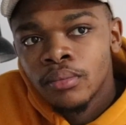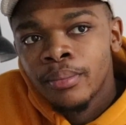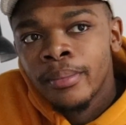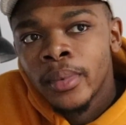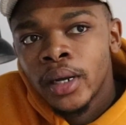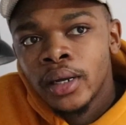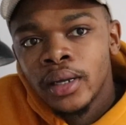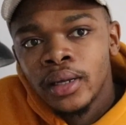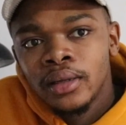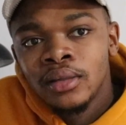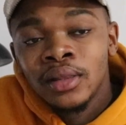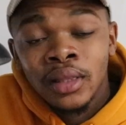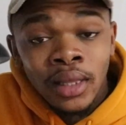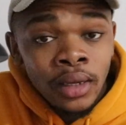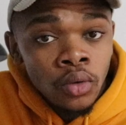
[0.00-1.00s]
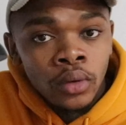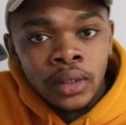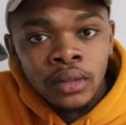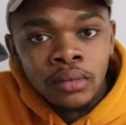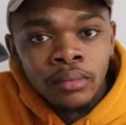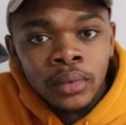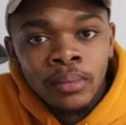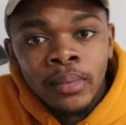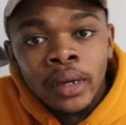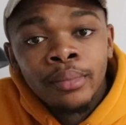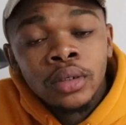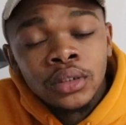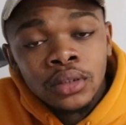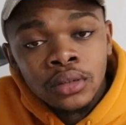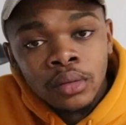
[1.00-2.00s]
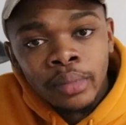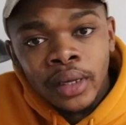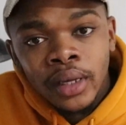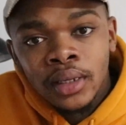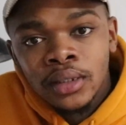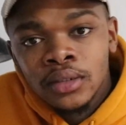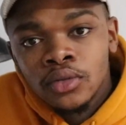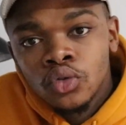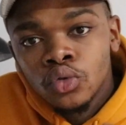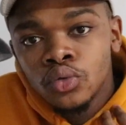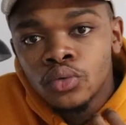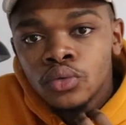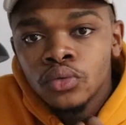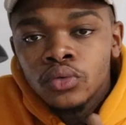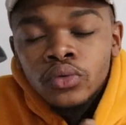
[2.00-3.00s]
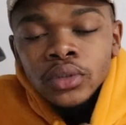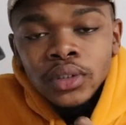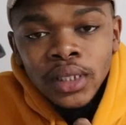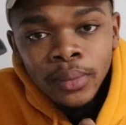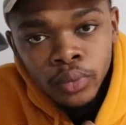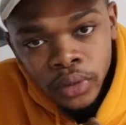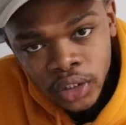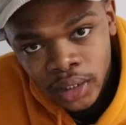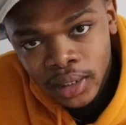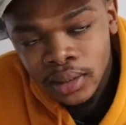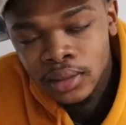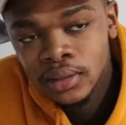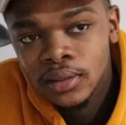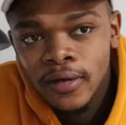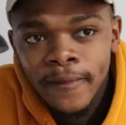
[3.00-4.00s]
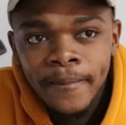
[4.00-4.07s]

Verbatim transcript: my that one my personal page to snap with chance